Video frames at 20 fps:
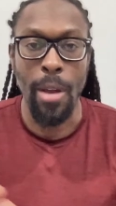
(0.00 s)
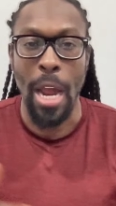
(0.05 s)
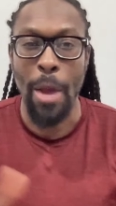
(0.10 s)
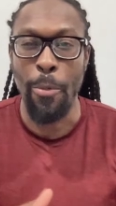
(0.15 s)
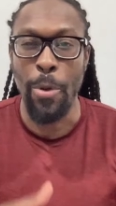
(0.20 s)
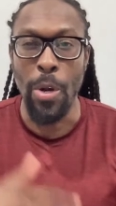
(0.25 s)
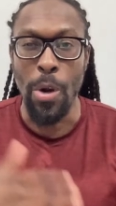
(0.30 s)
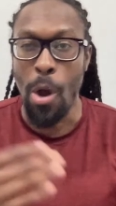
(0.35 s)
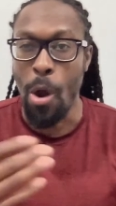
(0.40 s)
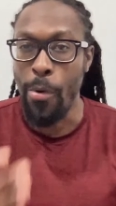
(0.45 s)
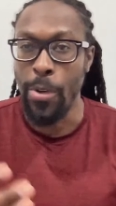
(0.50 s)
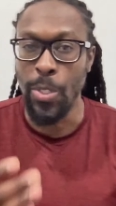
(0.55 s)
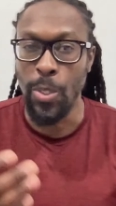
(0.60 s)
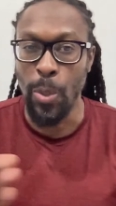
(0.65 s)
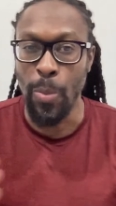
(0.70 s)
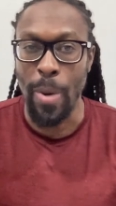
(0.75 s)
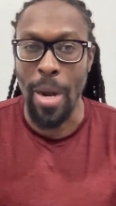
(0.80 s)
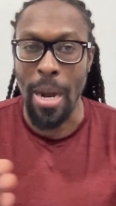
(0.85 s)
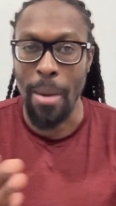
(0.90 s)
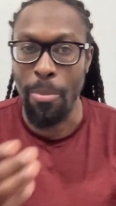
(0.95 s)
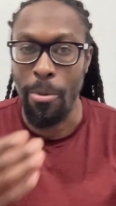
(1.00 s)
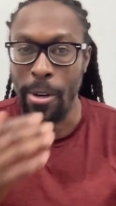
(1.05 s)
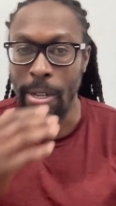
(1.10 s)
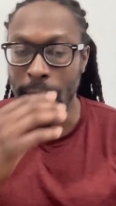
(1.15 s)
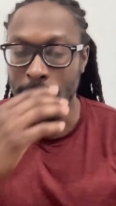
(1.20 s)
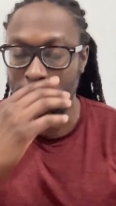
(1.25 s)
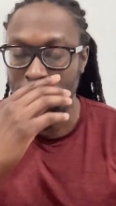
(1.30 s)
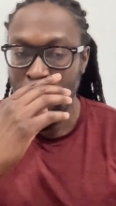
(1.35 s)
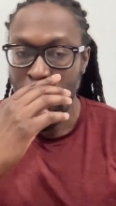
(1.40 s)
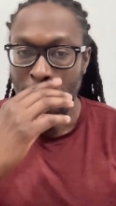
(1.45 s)
We don't always do
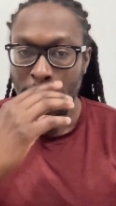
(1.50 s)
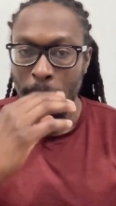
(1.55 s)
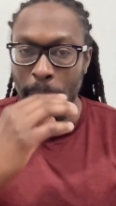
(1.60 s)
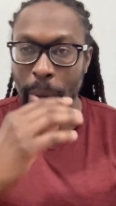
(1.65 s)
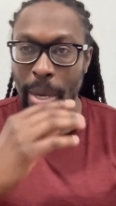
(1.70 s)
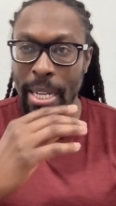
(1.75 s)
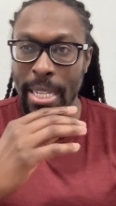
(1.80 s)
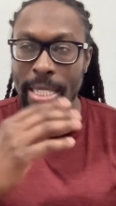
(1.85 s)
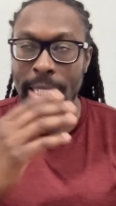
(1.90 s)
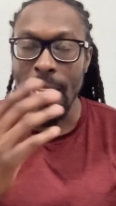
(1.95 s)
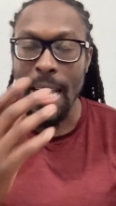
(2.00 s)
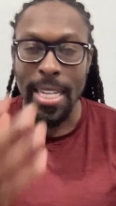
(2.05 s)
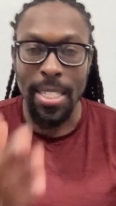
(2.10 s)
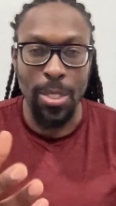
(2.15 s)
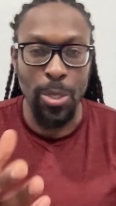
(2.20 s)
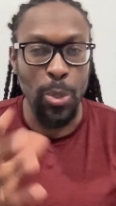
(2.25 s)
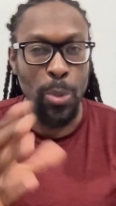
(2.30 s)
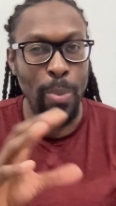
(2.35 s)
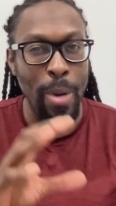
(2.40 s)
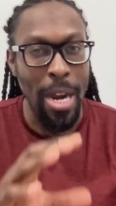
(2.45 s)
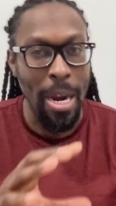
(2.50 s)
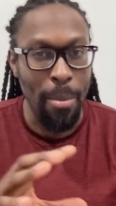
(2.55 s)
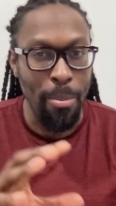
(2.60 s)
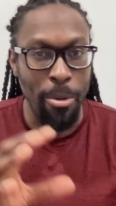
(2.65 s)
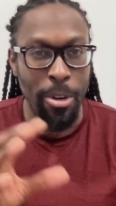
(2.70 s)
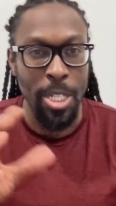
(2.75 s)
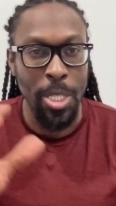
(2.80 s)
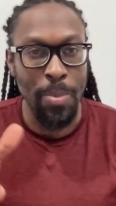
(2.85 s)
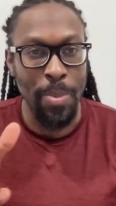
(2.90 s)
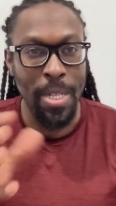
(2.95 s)
PowerPoints, but it's nice to do
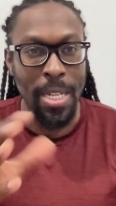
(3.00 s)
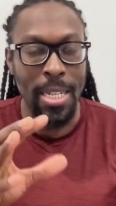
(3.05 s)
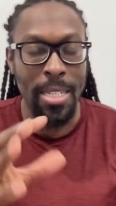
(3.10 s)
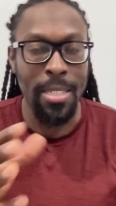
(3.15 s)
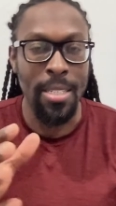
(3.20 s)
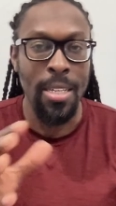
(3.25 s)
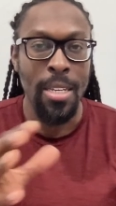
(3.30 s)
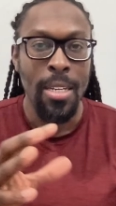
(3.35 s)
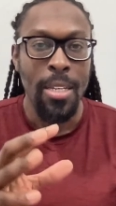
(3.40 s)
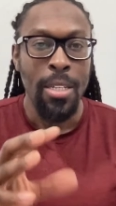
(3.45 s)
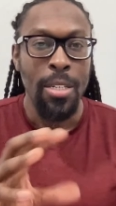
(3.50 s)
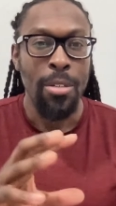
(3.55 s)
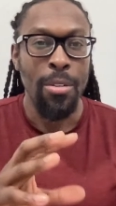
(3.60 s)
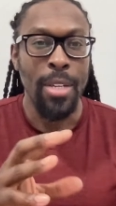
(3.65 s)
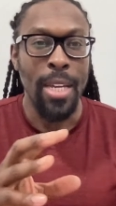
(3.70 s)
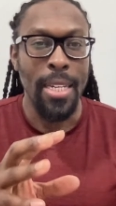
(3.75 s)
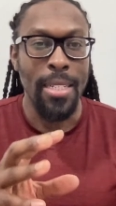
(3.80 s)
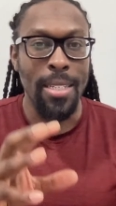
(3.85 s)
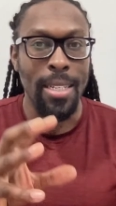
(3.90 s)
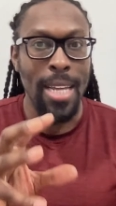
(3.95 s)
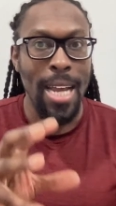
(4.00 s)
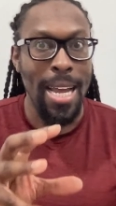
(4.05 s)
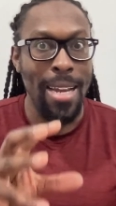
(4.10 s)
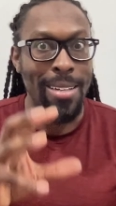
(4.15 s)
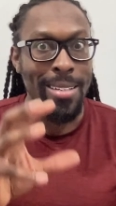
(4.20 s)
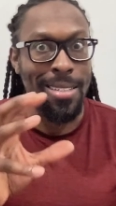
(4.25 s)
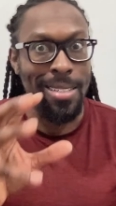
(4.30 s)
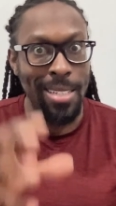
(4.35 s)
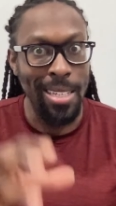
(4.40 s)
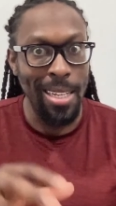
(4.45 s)
PowerPoints because you get to kind of
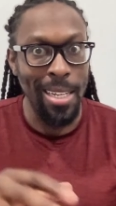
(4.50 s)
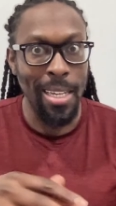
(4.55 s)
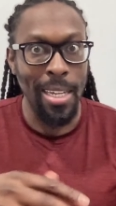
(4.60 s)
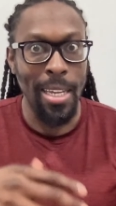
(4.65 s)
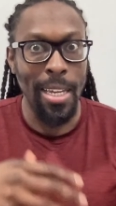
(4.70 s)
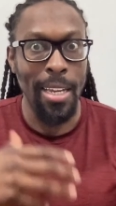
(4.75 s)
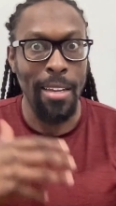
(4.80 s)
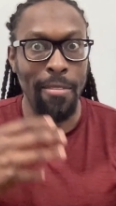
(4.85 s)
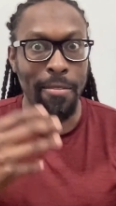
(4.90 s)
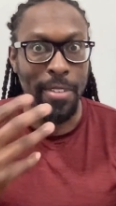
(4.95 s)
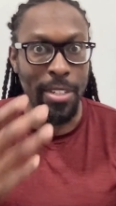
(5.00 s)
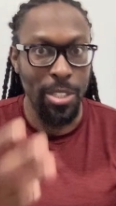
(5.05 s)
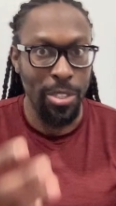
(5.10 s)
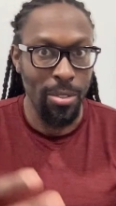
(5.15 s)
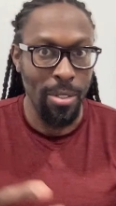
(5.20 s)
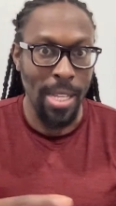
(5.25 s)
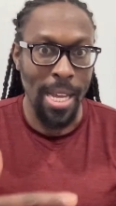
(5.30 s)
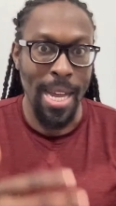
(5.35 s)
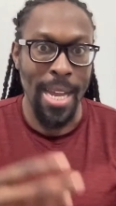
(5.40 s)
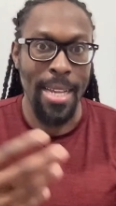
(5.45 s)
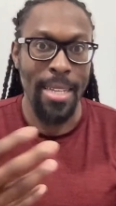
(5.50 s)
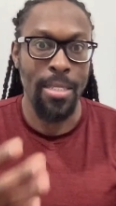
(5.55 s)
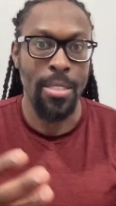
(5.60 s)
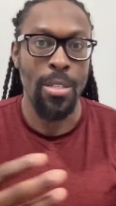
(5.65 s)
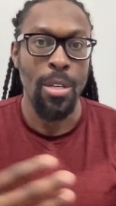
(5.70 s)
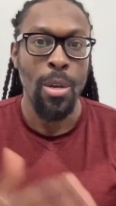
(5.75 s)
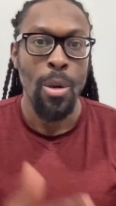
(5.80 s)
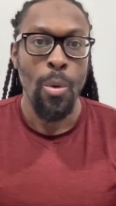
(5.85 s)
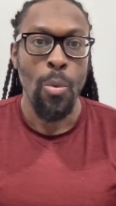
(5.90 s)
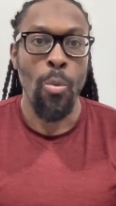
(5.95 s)
see and
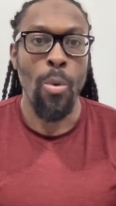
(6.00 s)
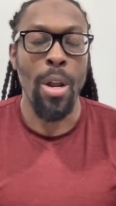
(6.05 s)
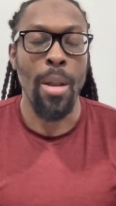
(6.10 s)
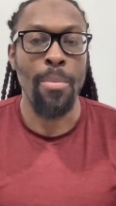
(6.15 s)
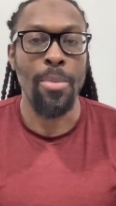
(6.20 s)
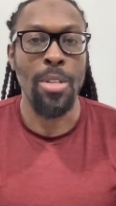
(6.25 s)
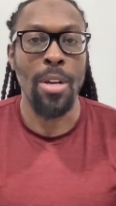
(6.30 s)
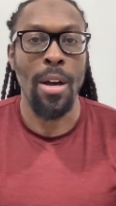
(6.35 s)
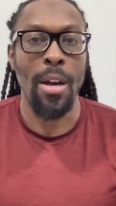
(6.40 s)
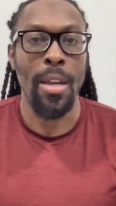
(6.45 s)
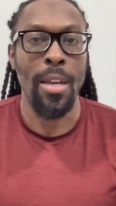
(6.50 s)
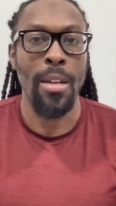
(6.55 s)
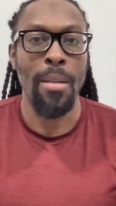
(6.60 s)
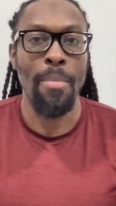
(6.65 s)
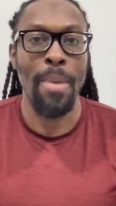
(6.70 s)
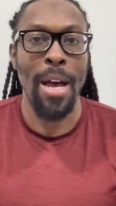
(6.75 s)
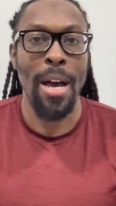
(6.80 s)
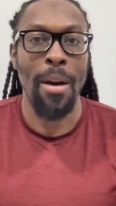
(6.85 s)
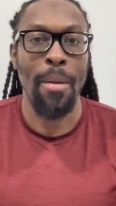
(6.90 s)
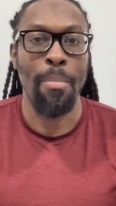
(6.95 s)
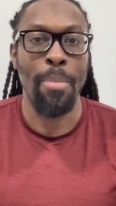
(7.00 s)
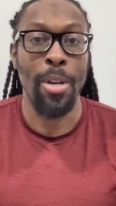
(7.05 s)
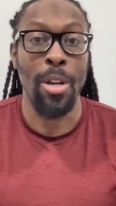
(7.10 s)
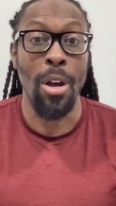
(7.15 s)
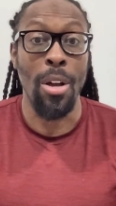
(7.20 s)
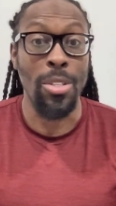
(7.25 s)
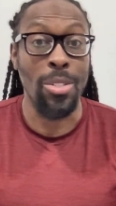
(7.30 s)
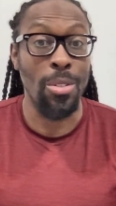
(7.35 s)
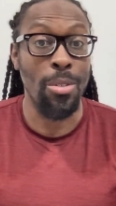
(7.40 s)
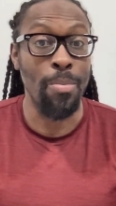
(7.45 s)
visualize what I'm talking about, but
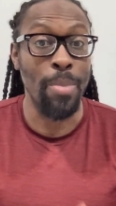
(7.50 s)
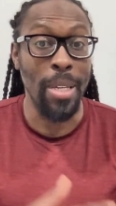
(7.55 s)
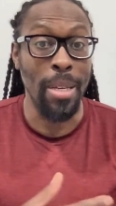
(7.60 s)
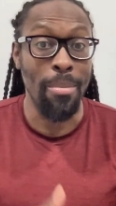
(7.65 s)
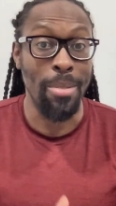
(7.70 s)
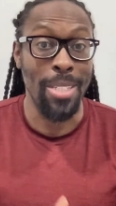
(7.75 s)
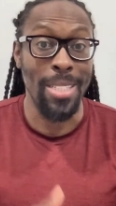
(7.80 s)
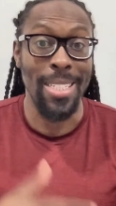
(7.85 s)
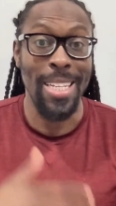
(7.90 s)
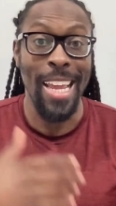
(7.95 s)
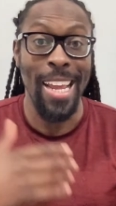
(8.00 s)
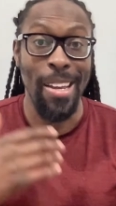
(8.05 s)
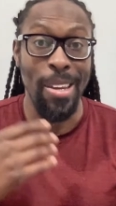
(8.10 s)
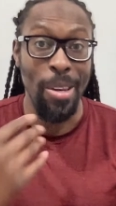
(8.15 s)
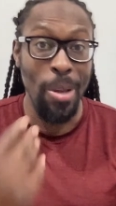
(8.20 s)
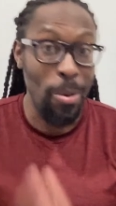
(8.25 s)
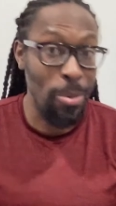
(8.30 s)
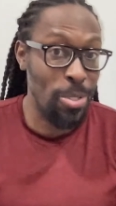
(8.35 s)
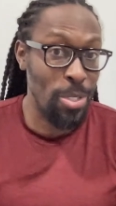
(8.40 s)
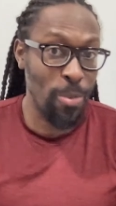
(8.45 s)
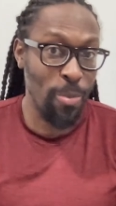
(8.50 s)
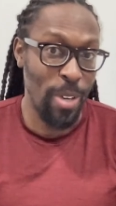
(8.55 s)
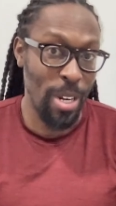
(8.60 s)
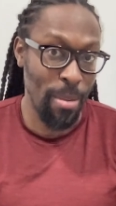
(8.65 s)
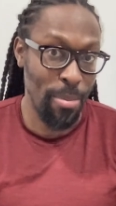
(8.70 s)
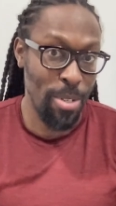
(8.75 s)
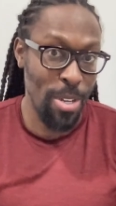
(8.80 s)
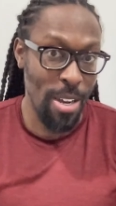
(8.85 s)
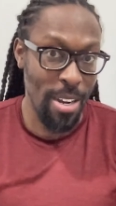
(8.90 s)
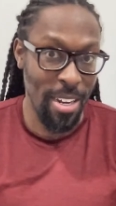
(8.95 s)
also be able to take notes on what
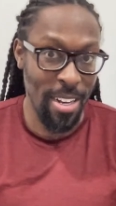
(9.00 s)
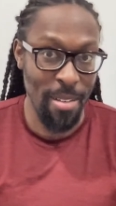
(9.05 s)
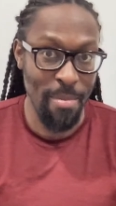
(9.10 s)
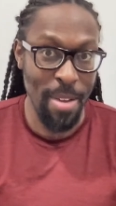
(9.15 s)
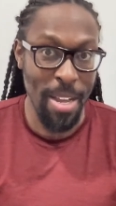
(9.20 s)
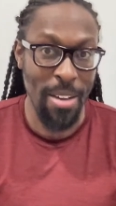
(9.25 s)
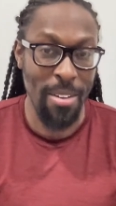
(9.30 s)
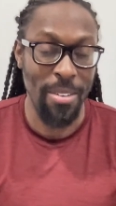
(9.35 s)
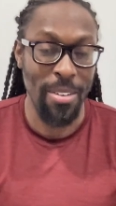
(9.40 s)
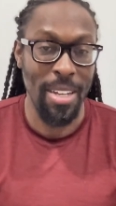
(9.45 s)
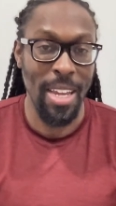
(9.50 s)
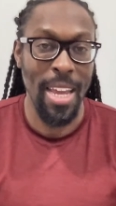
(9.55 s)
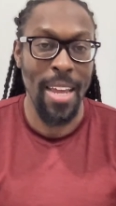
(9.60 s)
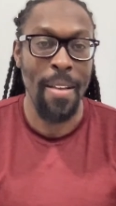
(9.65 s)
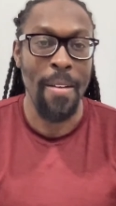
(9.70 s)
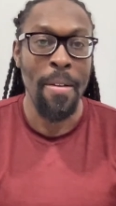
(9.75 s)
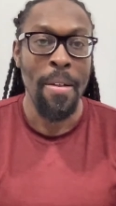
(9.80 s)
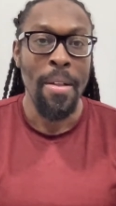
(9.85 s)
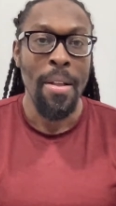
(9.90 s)
I'm talking about. Okay.